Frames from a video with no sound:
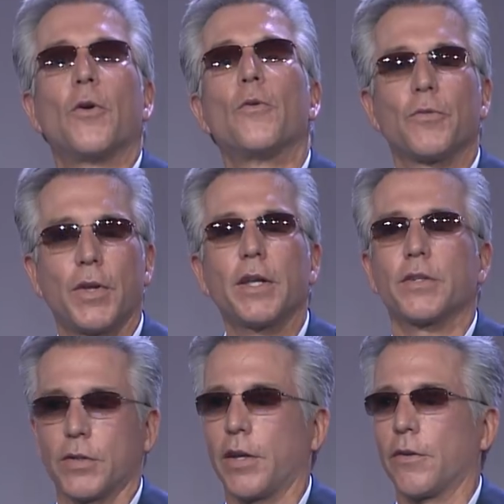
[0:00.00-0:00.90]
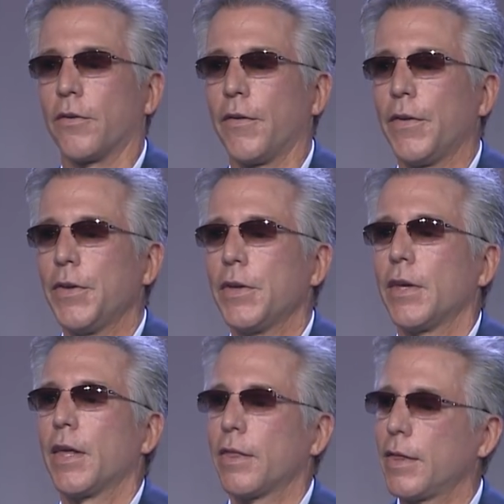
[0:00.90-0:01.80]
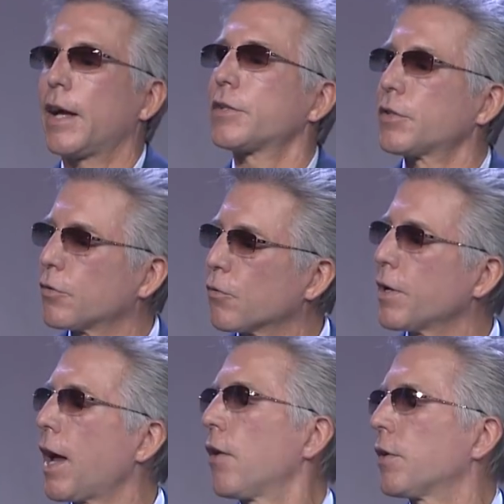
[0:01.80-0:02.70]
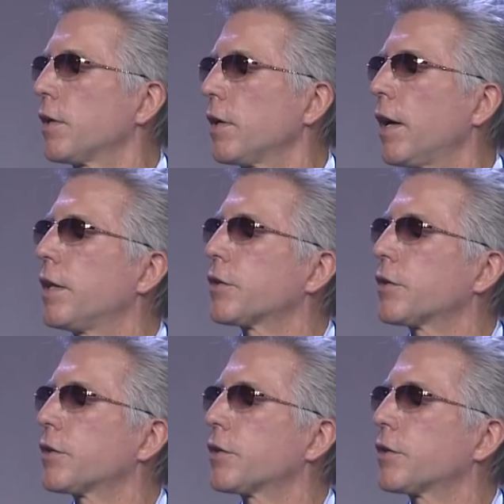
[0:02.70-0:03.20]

own data center. That's the reality, and